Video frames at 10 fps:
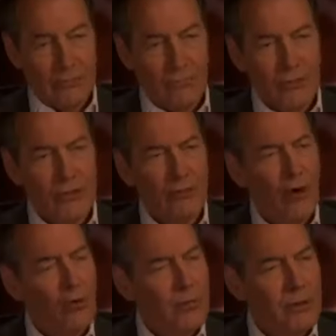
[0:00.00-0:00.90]
would you
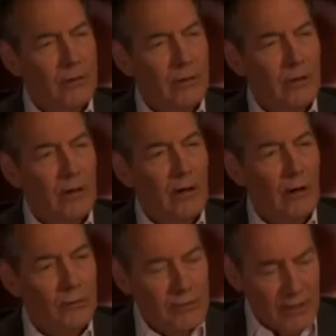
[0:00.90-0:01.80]
open a
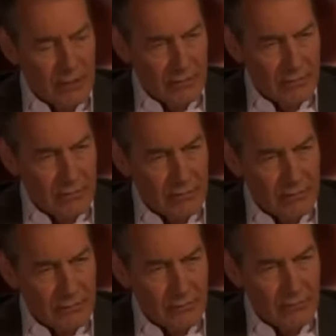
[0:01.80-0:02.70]
well, hotel. I'll tell you right